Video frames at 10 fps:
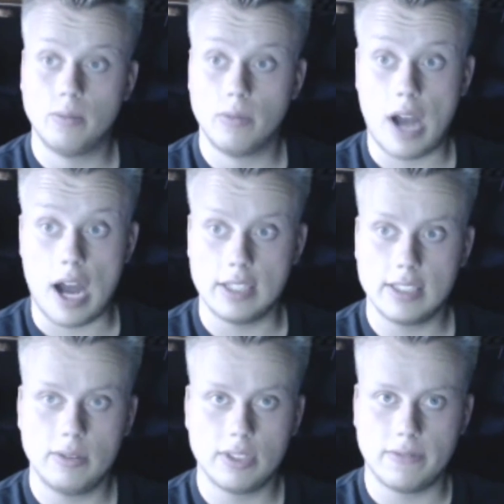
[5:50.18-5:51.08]

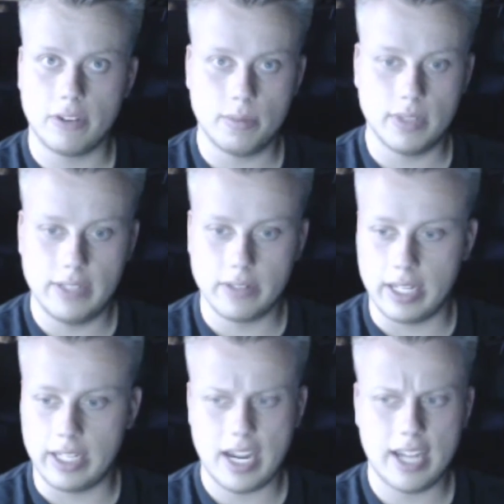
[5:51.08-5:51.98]
honestly was a firm believer,
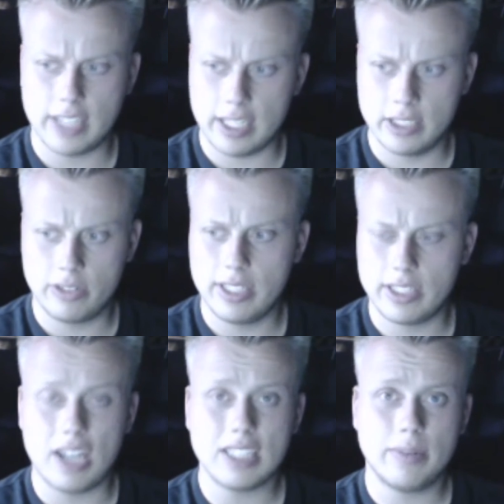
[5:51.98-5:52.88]
like, yeah, Assassin's Creed is
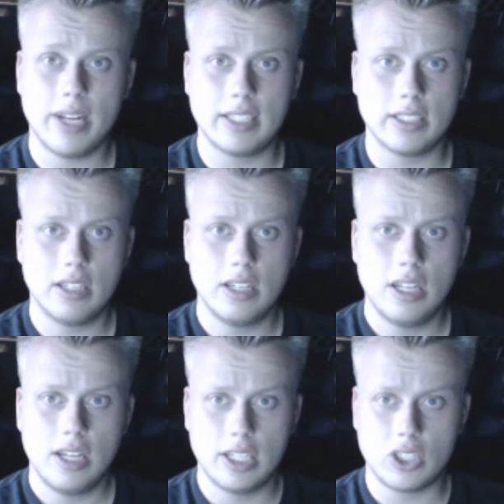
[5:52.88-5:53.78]
awesome. It has
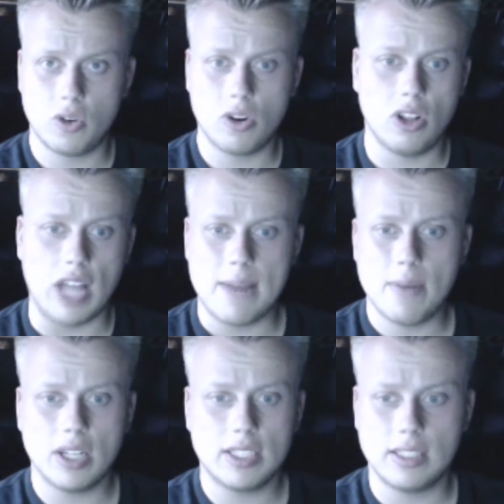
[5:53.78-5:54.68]
historical
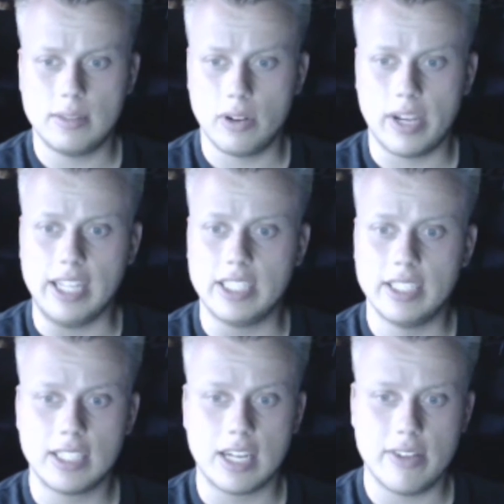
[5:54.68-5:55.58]
landmarks and
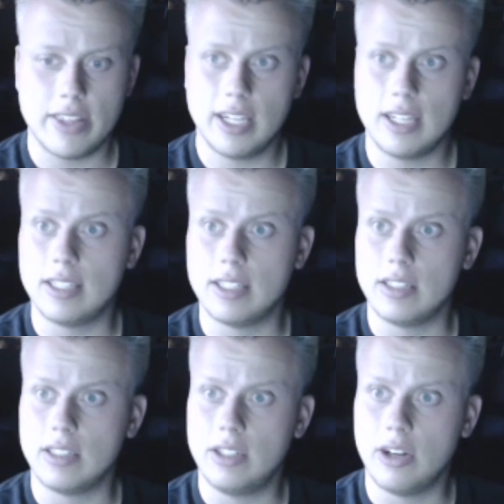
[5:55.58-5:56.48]
locations and everything in,
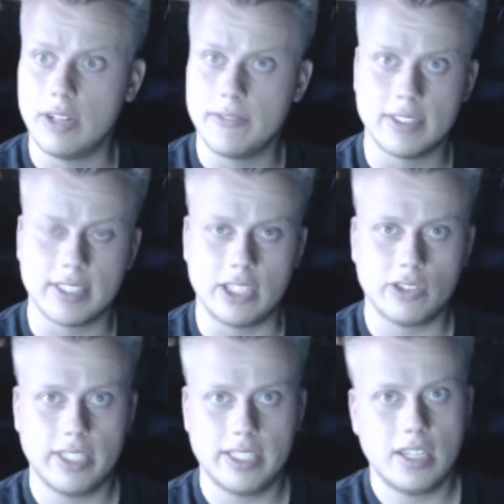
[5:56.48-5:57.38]
you know, different
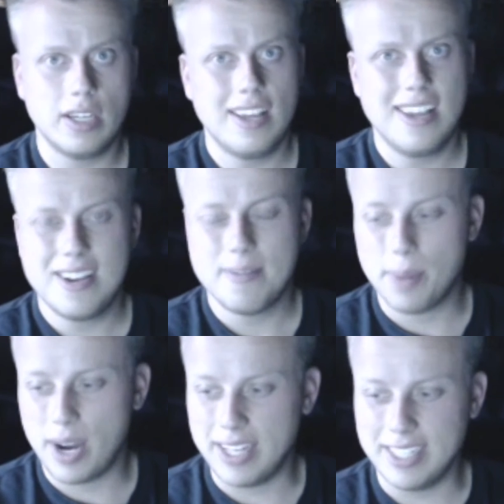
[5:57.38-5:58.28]
centuries.
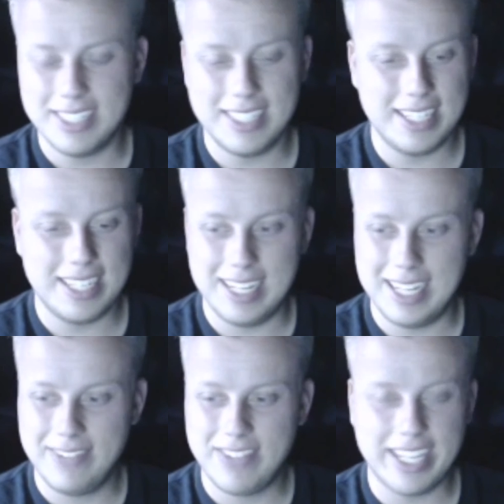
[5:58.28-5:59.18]
But
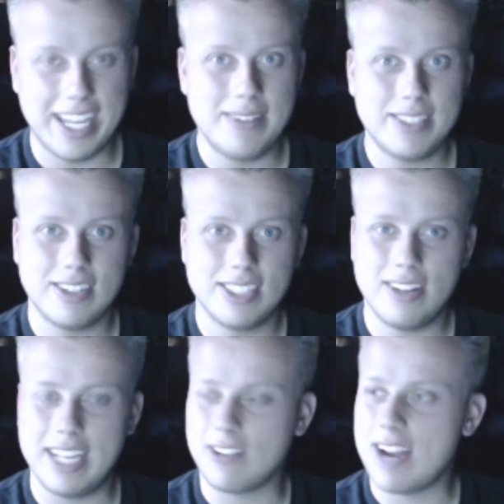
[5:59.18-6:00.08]
if the game turns out
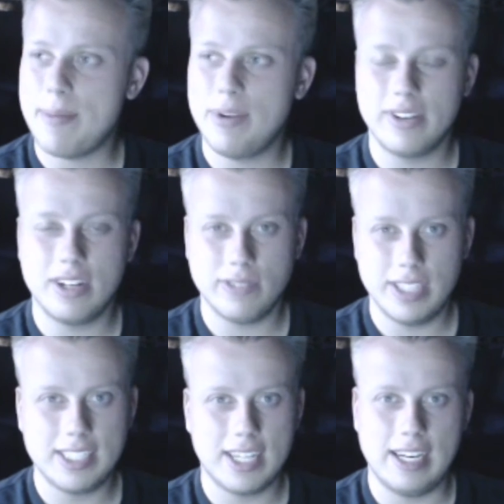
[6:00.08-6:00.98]
like crap and you're going to
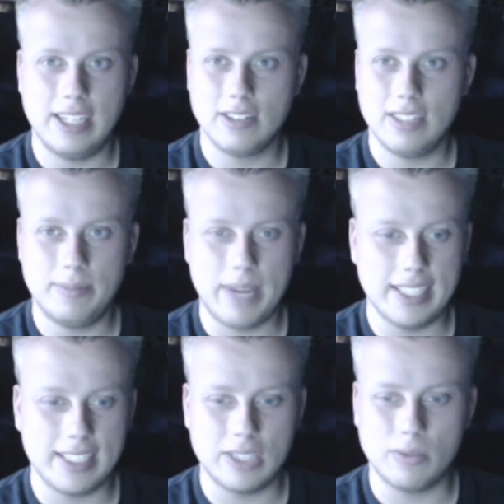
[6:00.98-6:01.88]
release it on a yearly
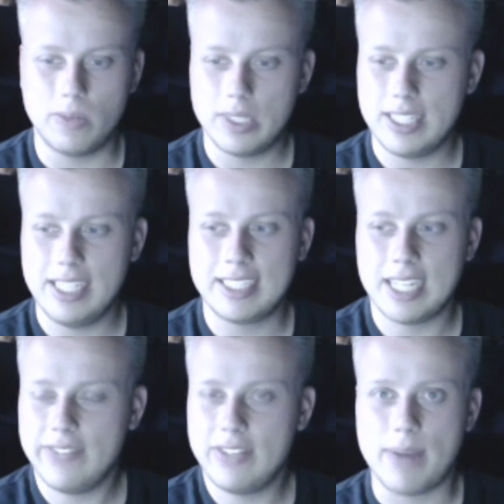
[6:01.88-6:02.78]
basis, what's the
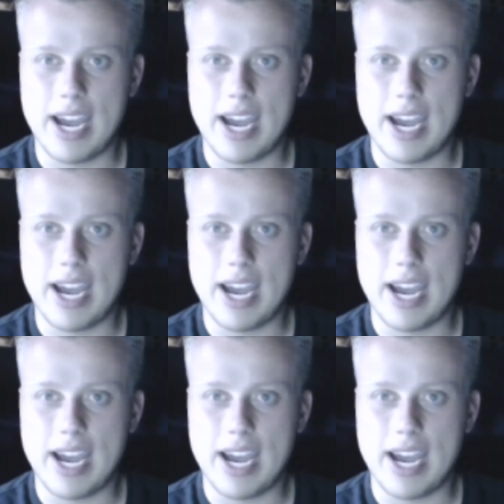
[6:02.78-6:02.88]
incentive to buy the